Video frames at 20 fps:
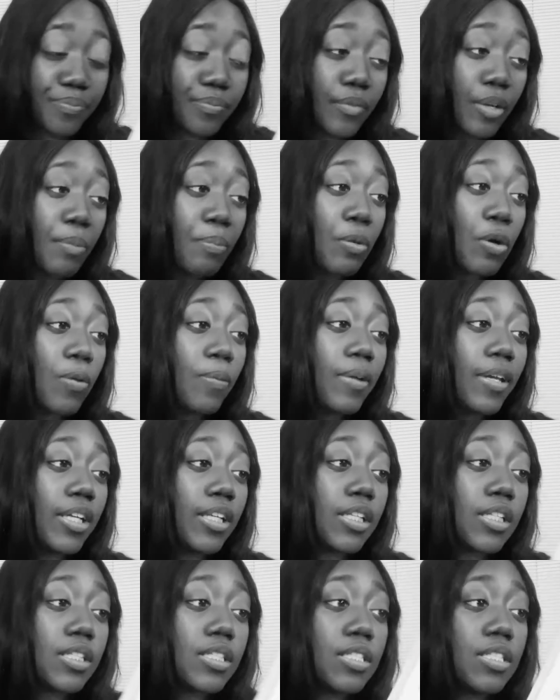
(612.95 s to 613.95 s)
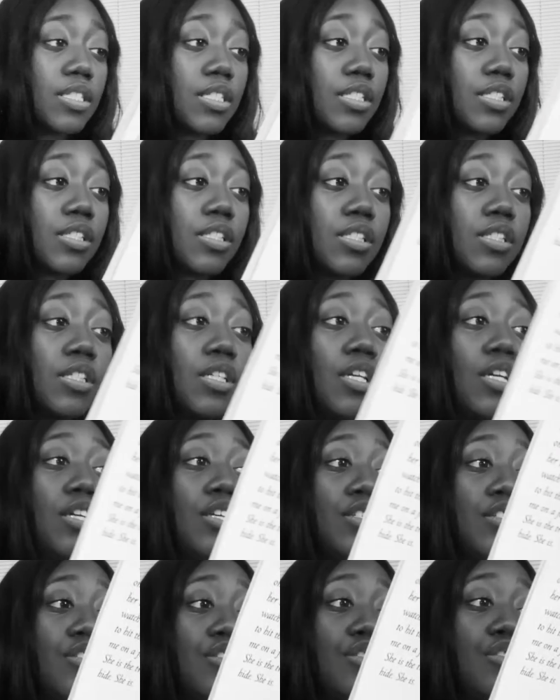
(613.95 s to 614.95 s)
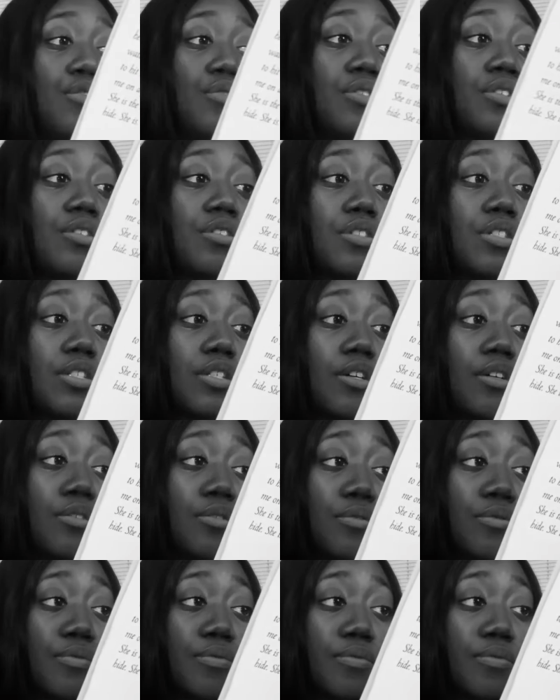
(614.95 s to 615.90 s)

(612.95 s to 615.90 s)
Mo making a decision to choose herself